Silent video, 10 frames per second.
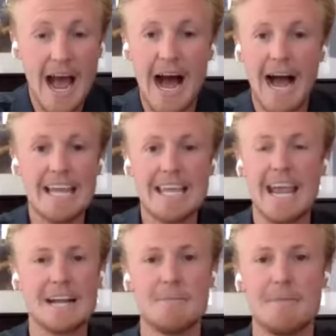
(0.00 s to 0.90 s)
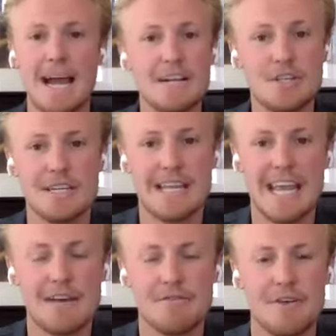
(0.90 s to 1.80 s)
I can't imagine
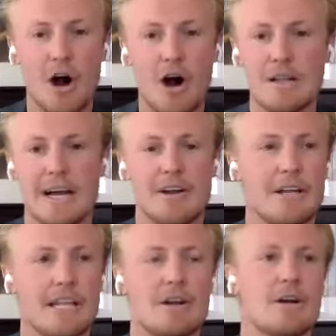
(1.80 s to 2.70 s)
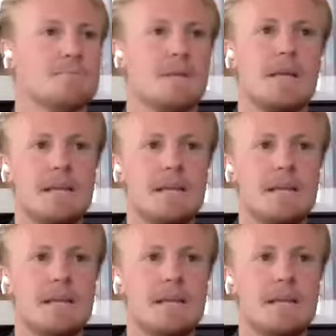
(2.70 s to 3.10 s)
if all I heard, you know,